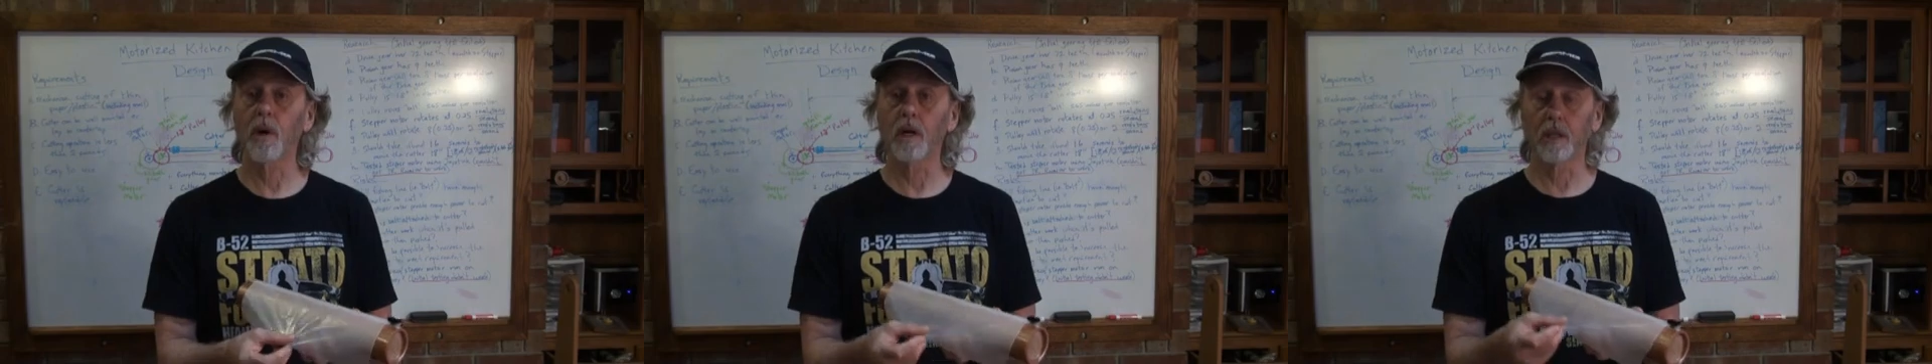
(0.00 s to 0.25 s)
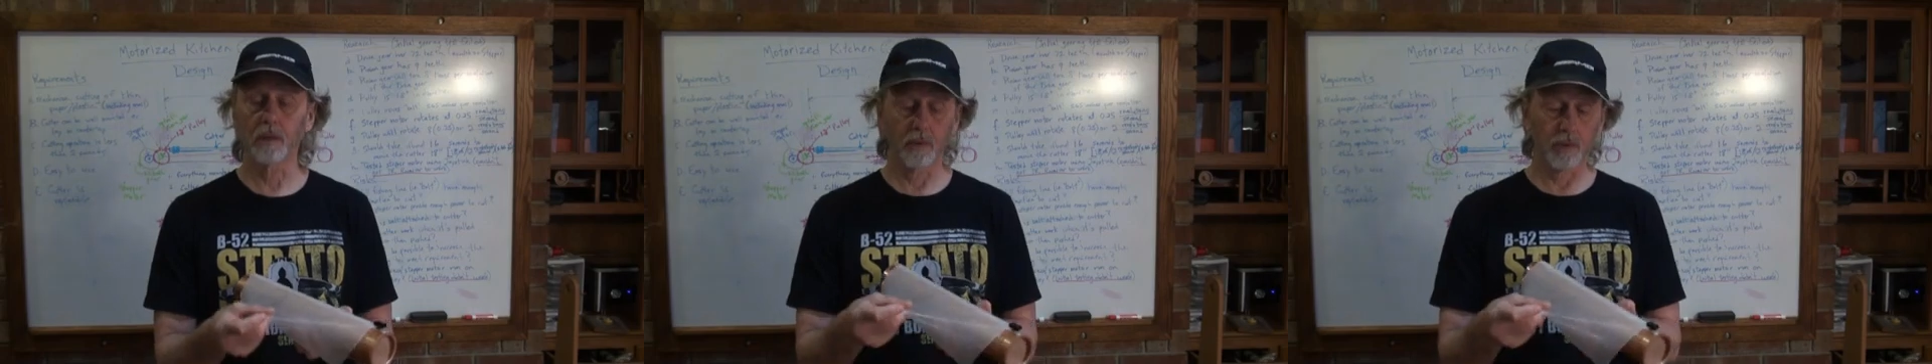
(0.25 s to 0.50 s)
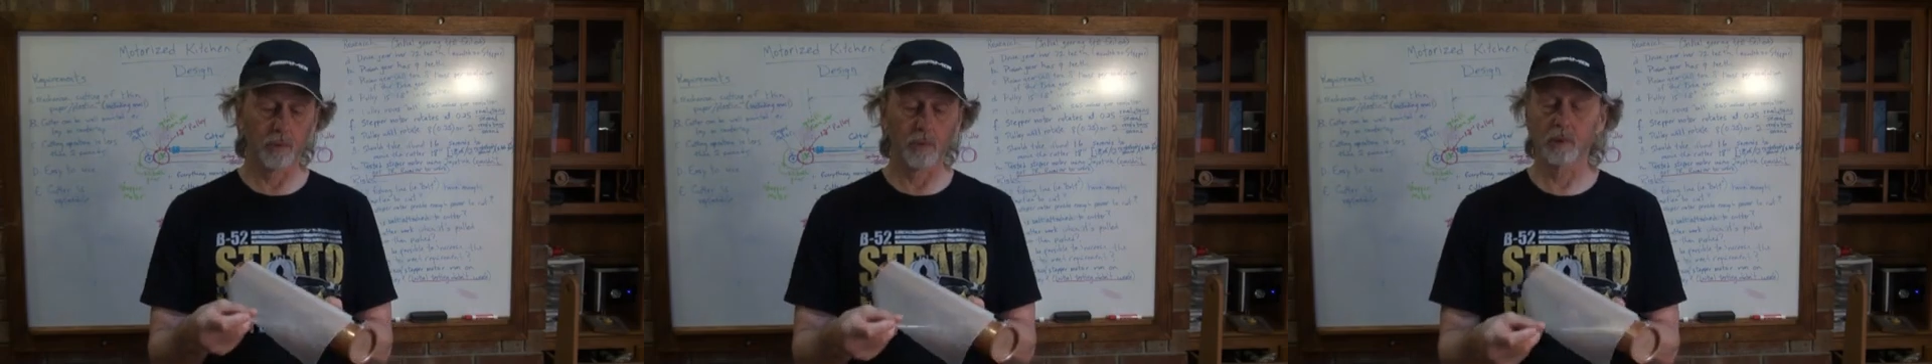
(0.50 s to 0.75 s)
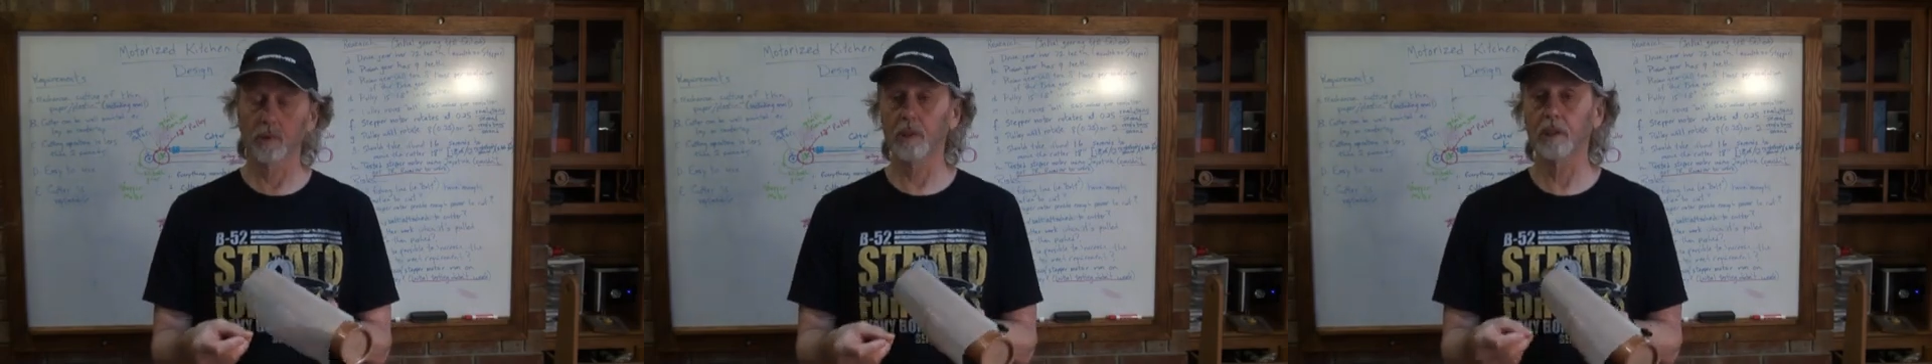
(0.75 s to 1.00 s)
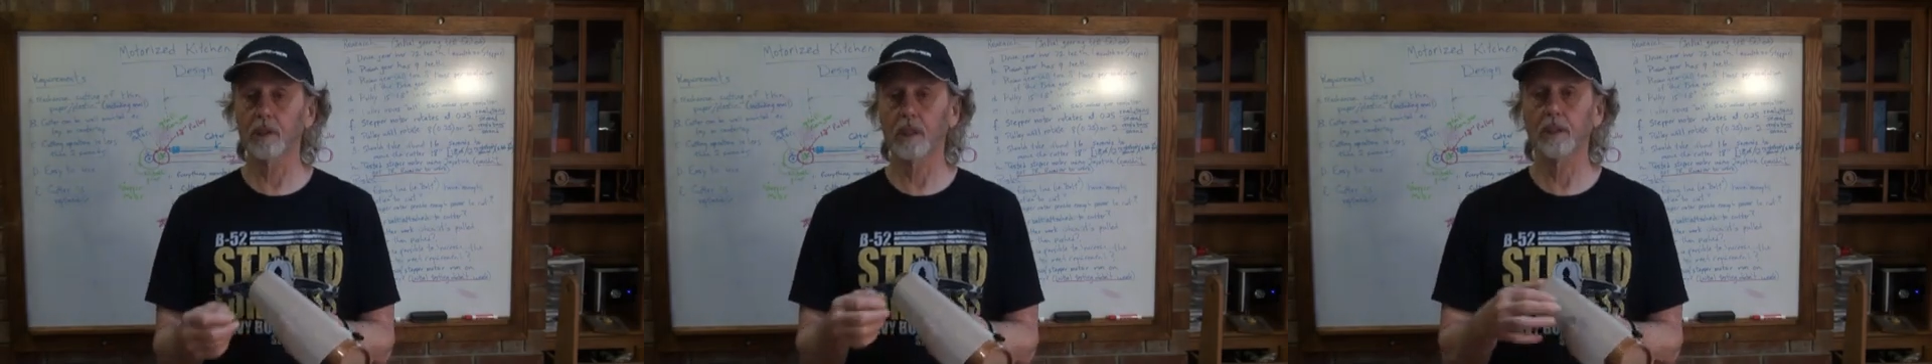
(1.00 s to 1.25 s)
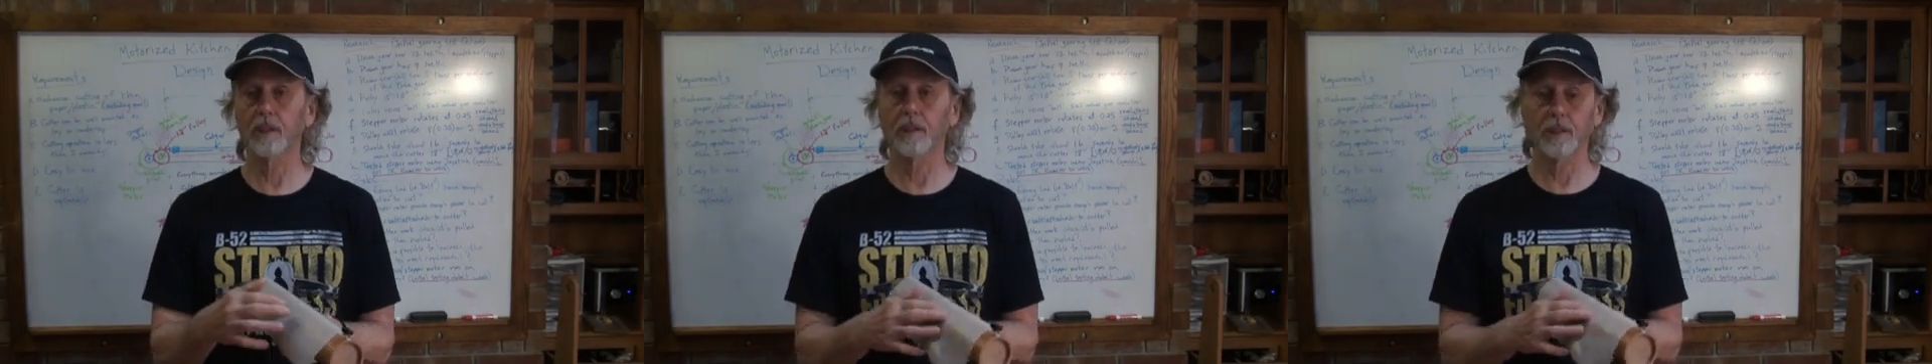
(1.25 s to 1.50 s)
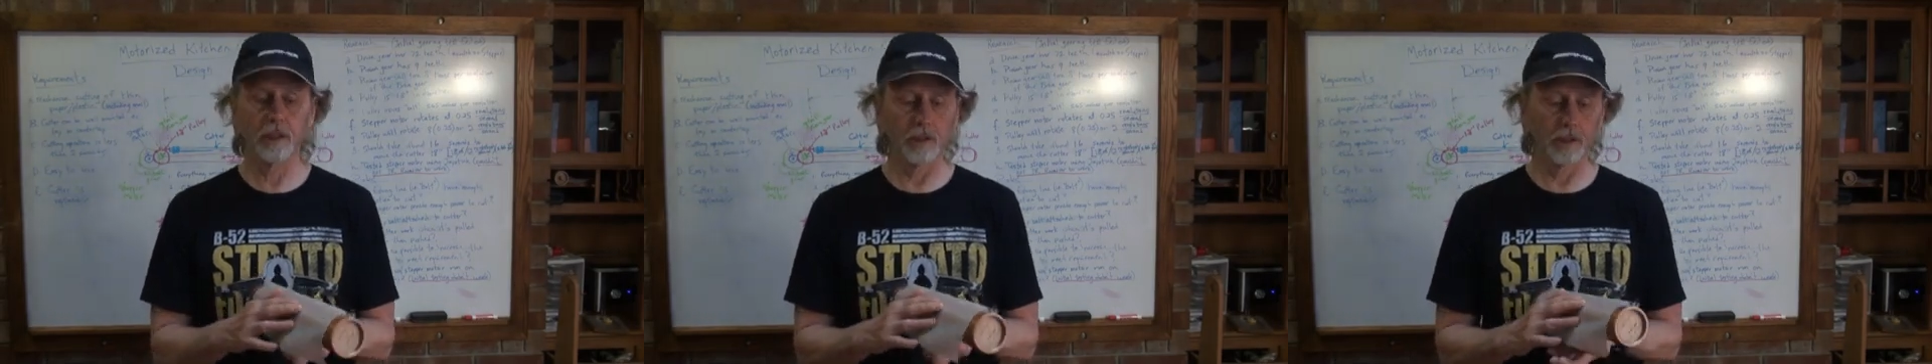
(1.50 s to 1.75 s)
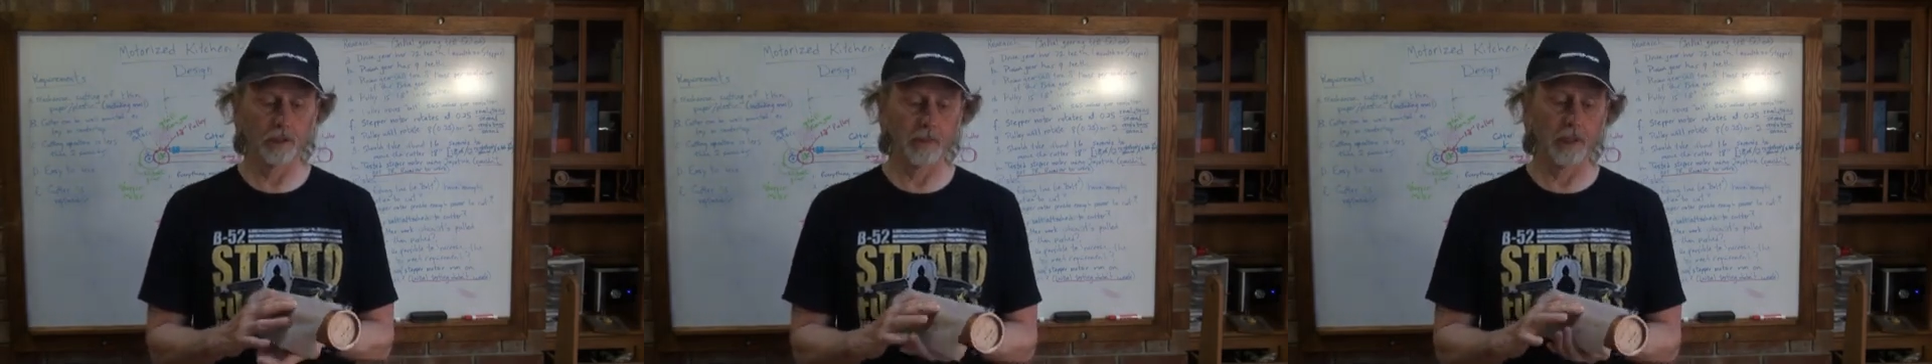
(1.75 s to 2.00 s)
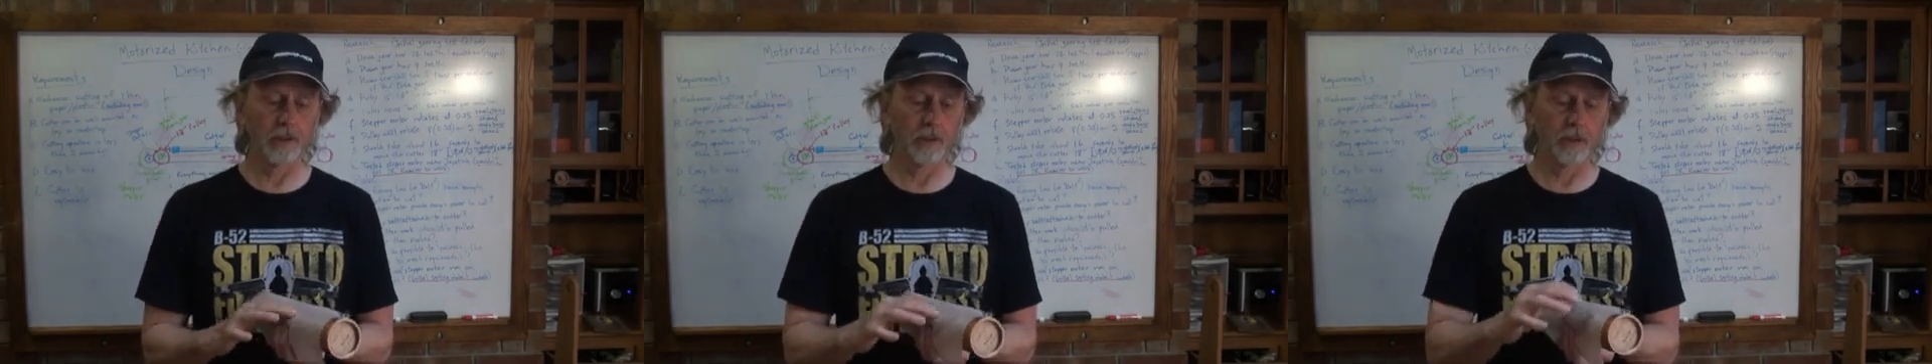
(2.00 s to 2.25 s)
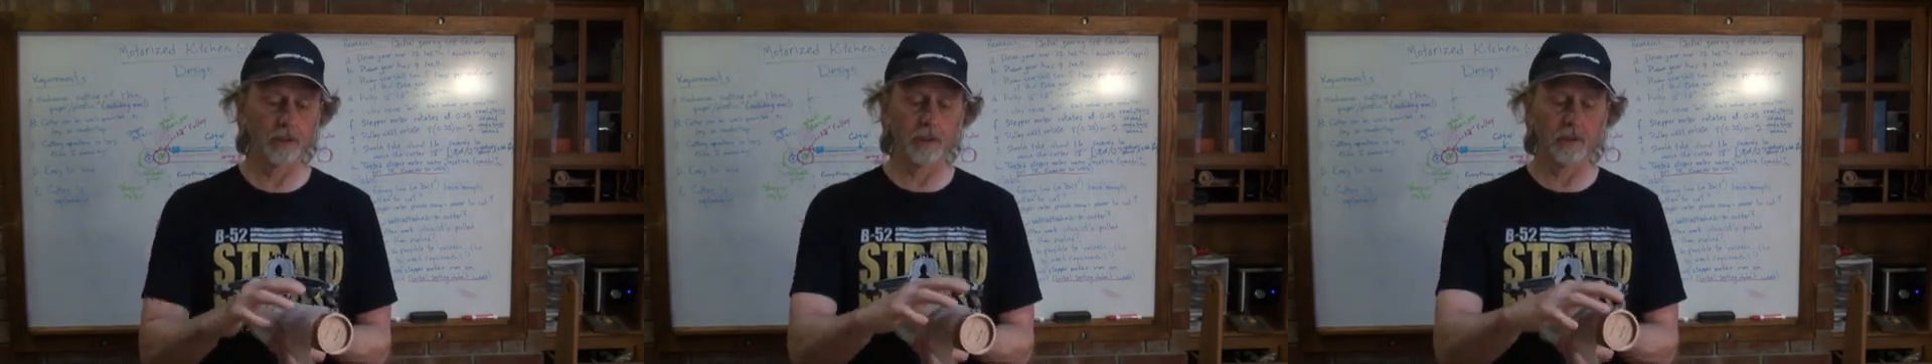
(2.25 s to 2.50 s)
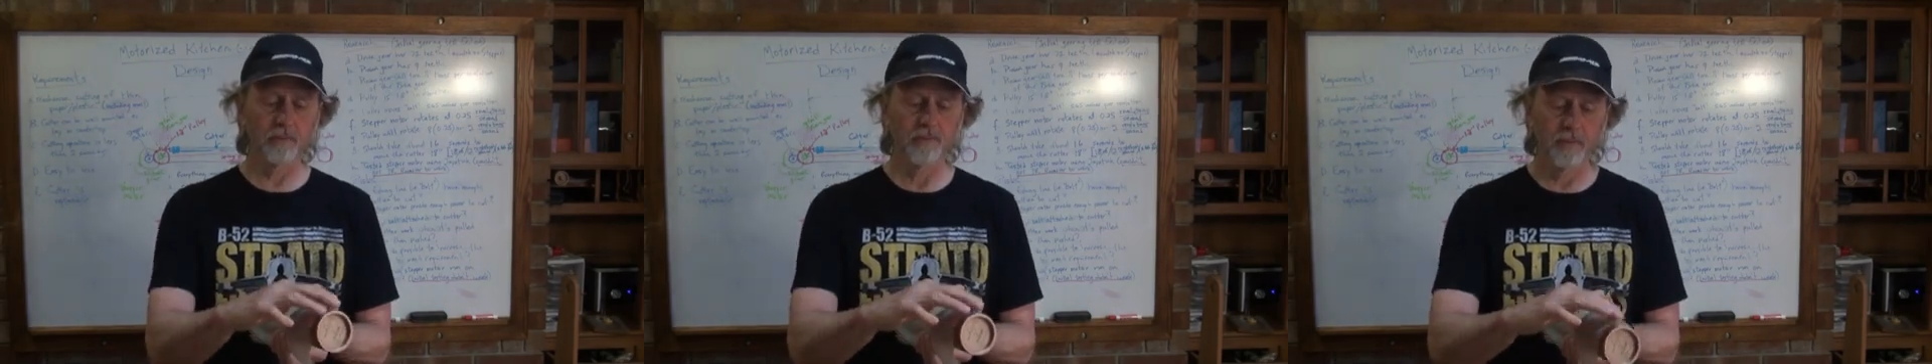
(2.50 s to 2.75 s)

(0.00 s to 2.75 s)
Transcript: 1, which was these kitchen sheet dispensers,